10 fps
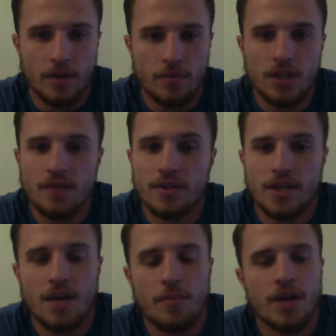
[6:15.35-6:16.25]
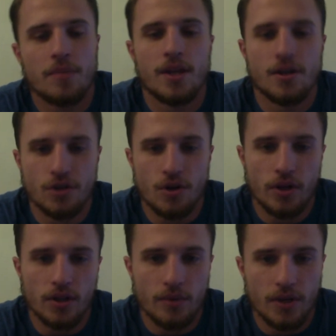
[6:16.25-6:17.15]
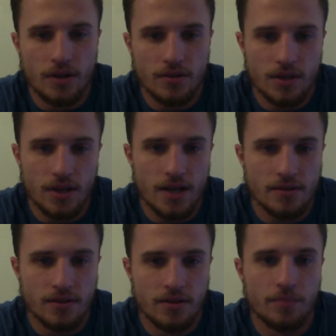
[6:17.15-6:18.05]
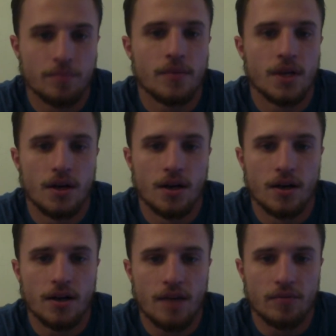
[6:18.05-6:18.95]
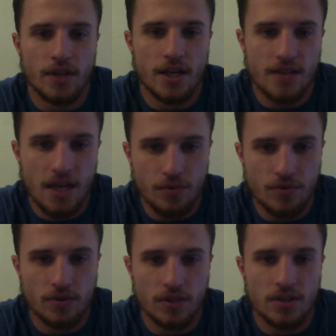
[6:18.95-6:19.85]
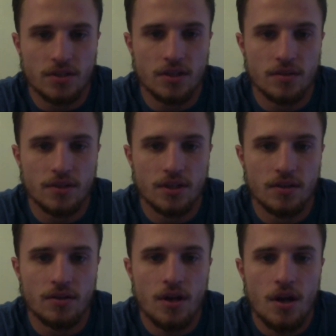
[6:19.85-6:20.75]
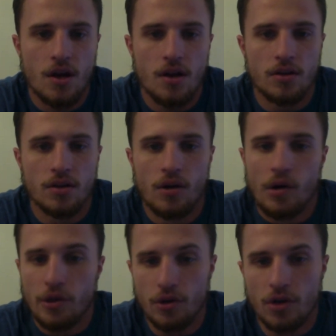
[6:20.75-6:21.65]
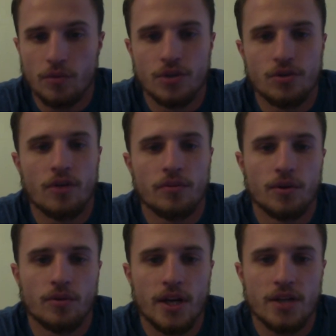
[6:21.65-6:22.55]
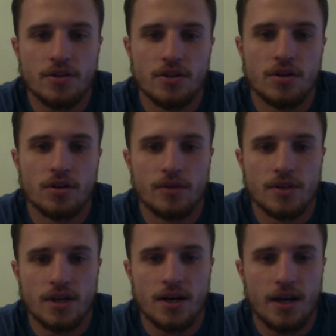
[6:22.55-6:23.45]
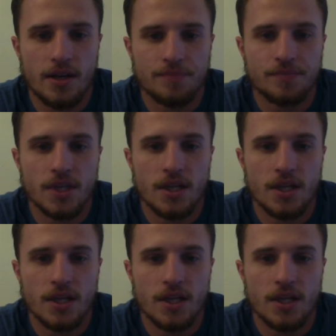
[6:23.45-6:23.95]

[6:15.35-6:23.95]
I believe his campaign manager, Corey Lewandowski, asked him after that tape was released. He said, are you going to withdraw from the race, or are you going to resign?